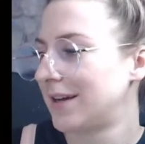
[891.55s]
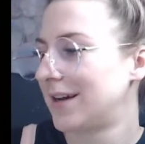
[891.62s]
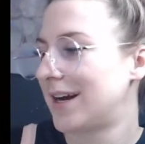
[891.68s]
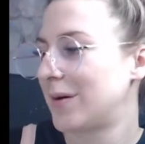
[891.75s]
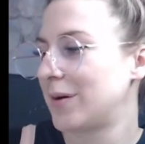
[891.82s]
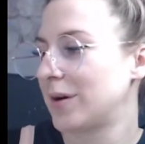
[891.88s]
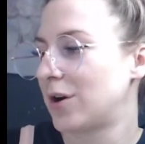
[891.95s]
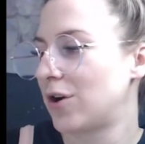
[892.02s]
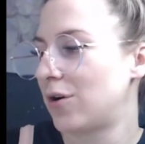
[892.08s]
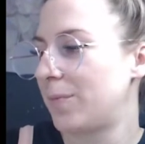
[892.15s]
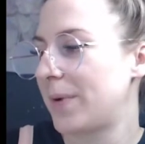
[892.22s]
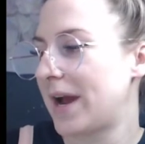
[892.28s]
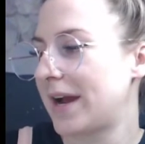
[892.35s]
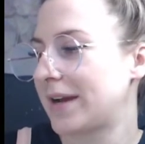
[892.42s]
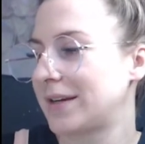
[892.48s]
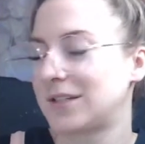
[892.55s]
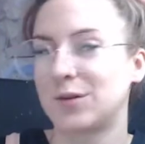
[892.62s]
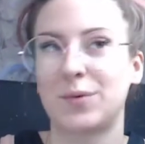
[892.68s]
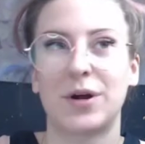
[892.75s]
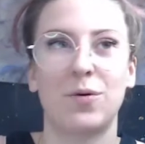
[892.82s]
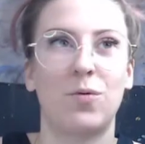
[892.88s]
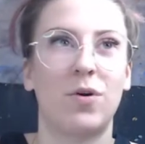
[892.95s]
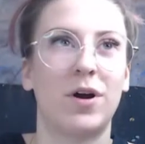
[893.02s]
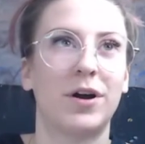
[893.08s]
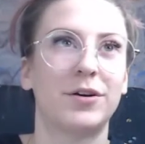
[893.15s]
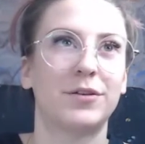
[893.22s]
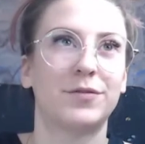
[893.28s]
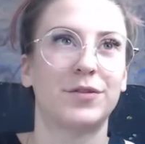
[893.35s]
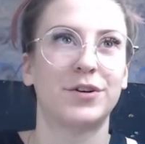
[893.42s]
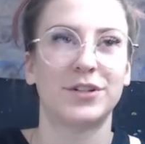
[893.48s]
I'm going to go back into my
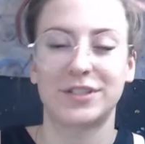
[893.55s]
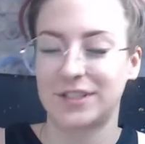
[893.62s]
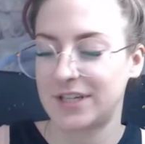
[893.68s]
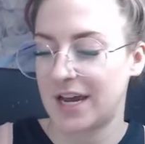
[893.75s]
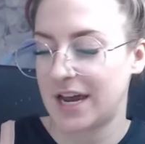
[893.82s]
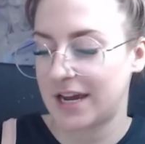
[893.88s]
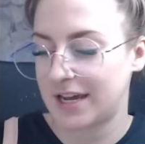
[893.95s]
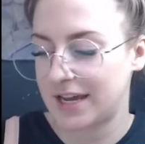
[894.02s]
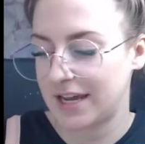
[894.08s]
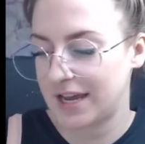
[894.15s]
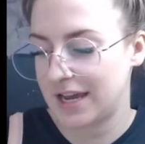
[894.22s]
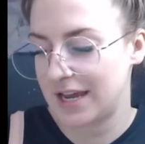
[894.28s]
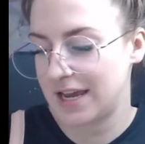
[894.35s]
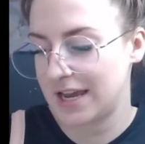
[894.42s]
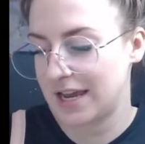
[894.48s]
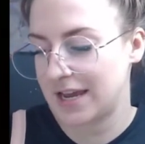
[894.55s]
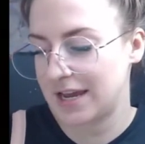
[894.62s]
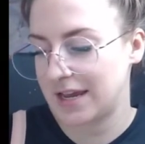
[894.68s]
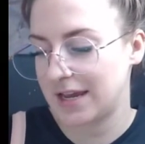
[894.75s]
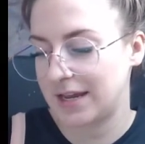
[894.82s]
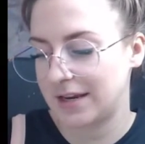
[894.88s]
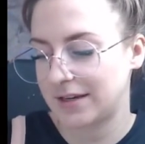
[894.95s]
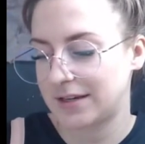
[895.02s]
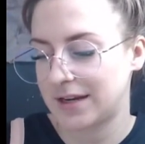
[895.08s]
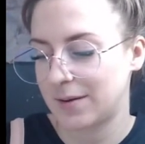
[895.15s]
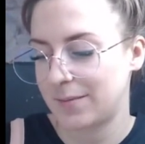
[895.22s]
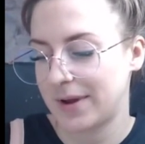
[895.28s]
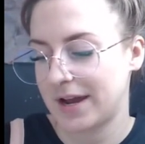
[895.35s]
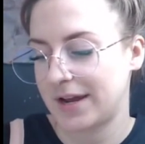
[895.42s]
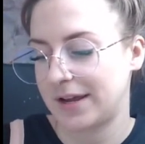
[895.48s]
water for a second, come
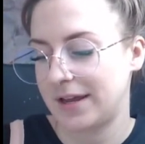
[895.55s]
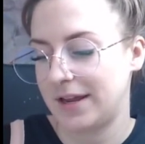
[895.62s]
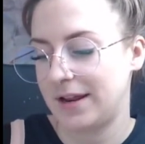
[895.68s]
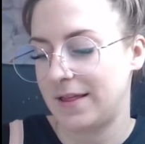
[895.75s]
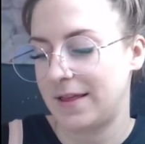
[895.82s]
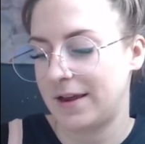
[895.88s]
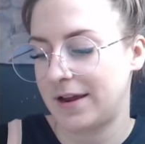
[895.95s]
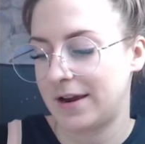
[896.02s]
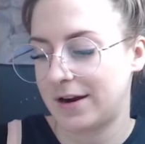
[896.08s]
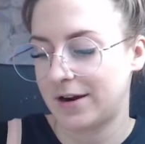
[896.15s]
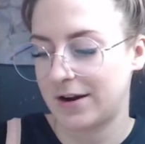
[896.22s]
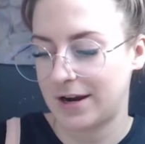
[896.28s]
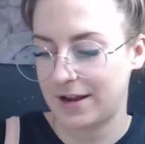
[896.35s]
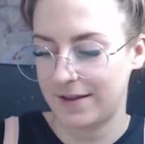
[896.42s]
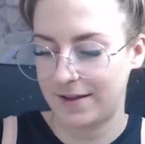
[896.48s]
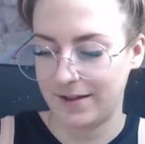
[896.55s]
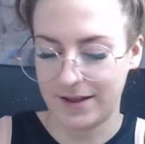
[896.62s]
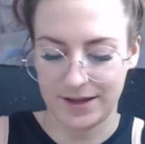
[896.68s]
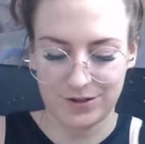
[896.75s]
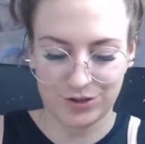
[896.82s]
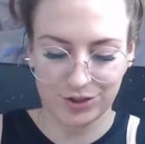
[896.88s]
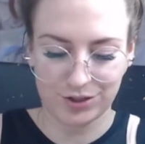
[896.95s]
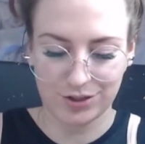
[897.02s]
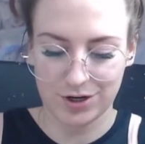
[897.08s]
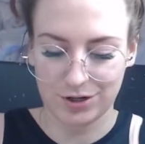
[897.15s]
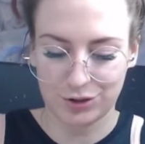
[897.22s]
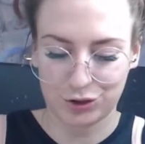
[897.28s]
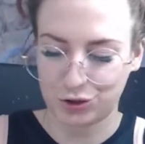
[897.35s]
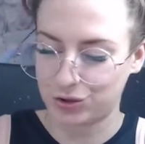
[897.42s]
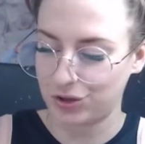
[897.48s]
back in there, and then let's just start
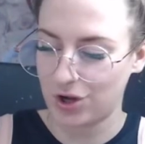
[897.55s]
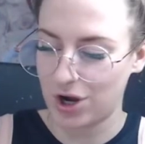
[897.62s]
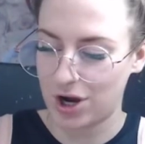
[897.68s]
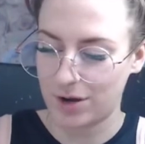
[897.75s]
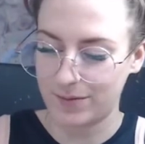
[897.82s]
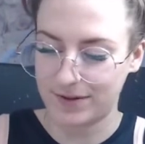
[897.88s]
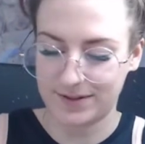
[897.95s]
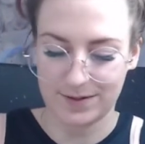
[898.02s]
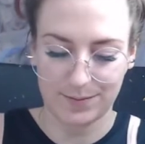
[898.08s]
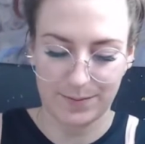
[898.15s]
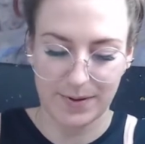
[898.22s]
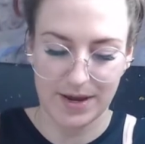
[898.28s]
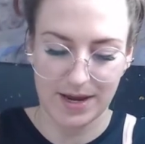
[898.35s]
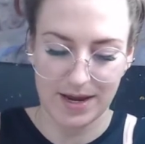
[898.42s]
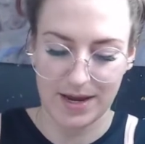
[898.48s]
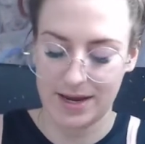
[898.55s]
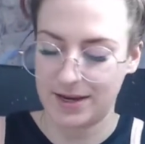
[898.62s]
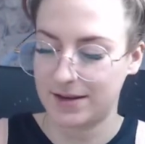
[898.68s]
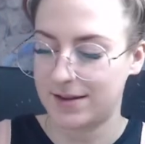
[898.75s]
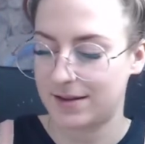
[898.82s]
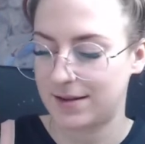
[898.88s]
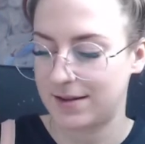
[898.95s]
schlobbing some paint